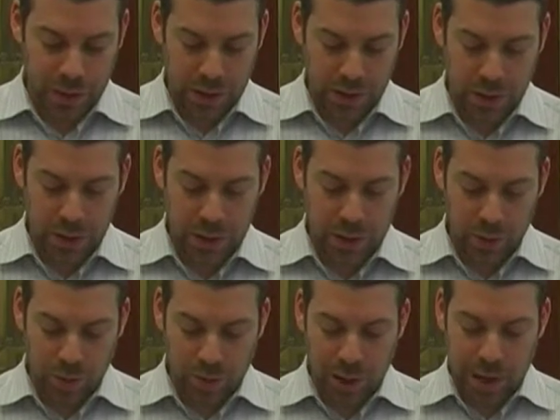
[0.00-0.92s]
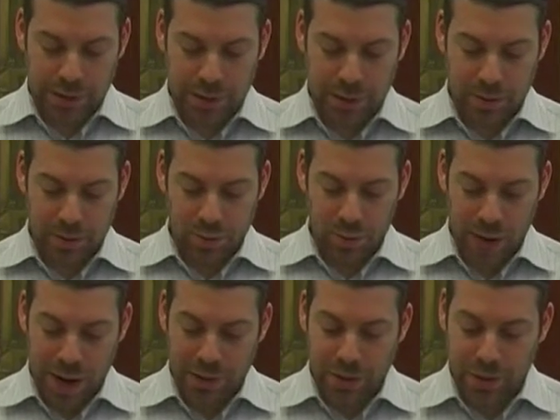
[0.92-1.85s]
So he replied to him,
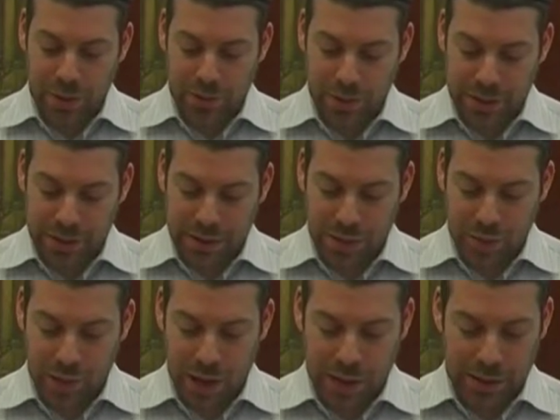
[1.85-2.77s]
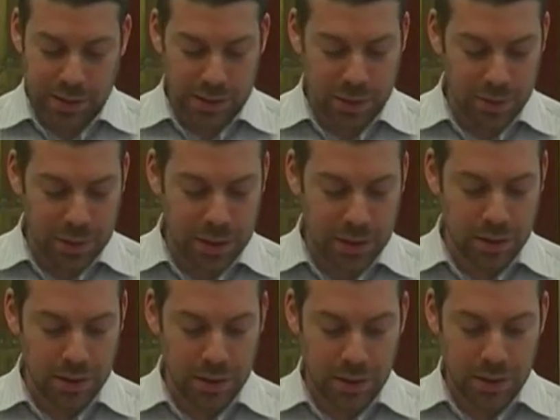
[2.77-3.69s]
rather than be surprised at
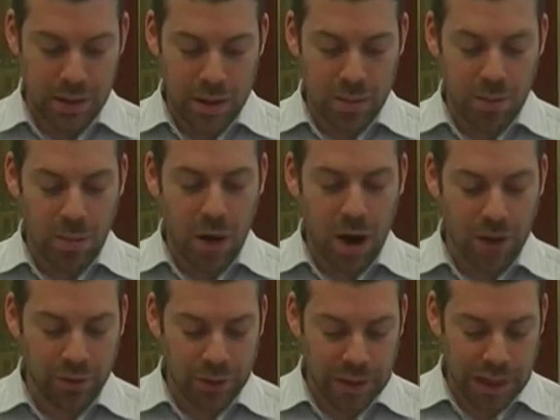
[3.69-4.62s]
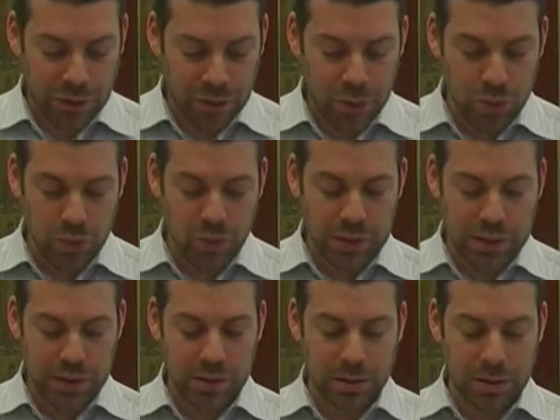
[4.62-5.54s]
me, marvel at two
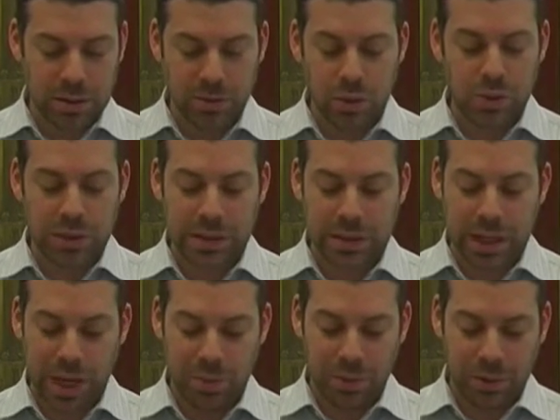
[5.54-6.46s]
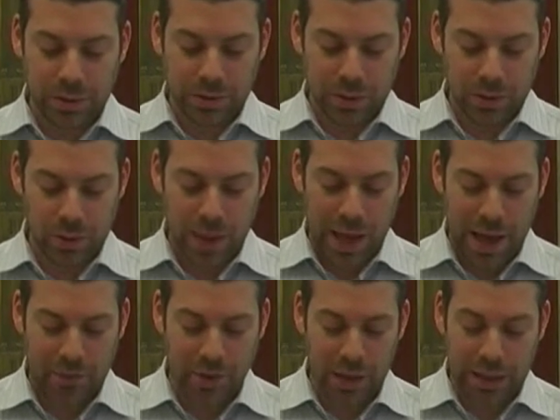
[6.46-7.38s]
disciples you
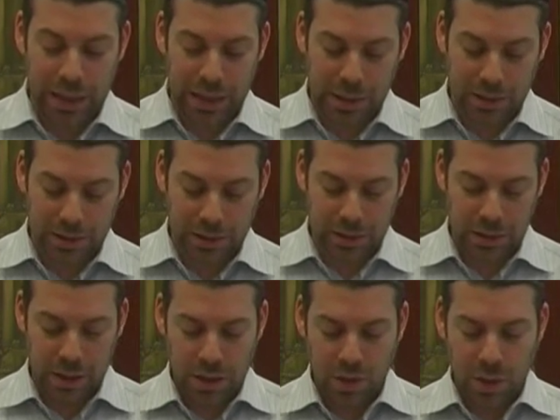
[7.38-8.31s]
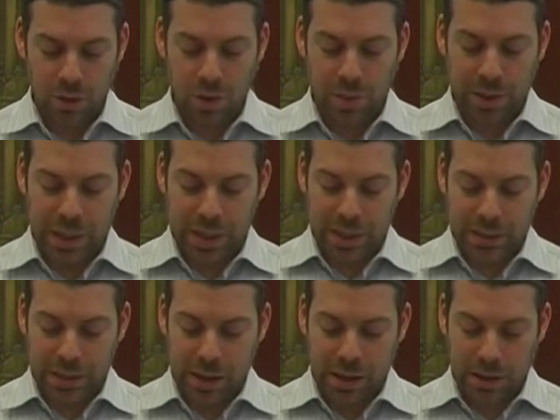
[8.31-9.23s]
have on land, Rabbi
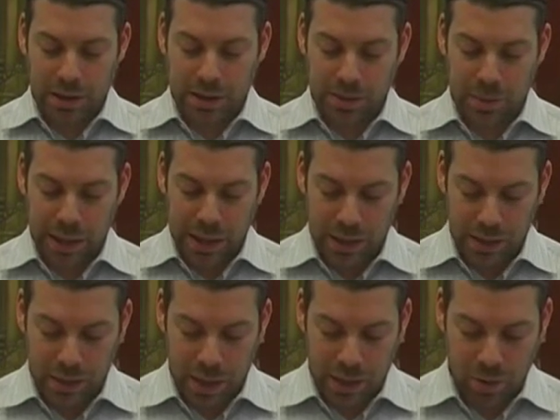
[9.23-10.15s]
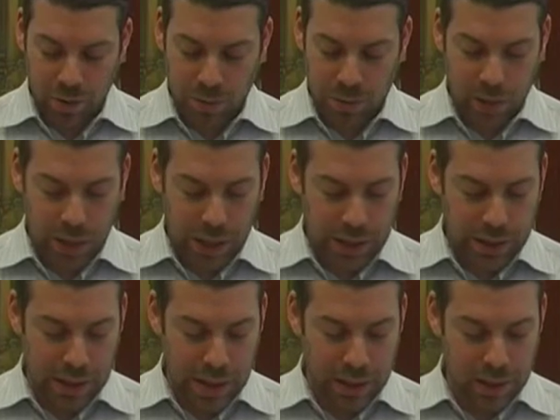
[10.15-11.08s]
Elazar Kisma and Rabbi
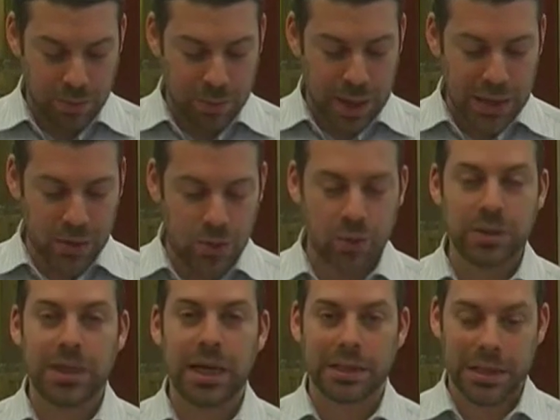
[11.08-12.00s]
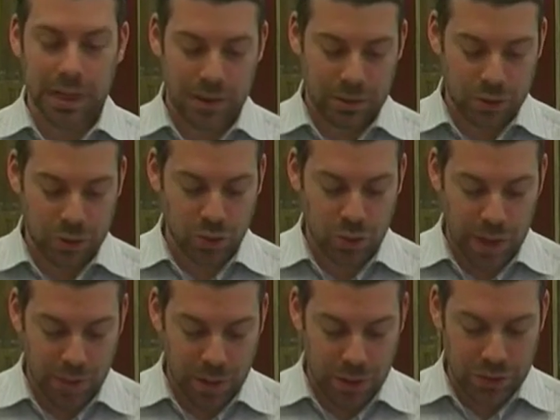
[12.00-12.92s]
Yochanan ben Gudgada, two
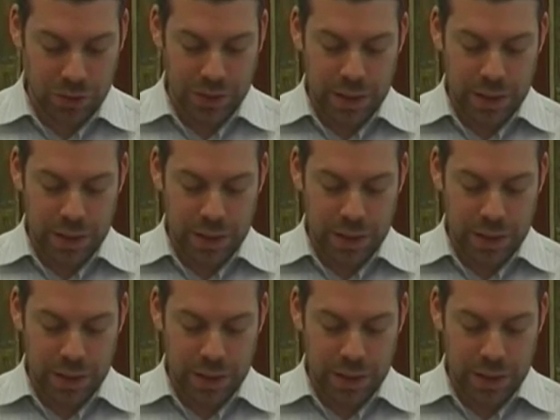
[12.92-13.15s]
rabbis.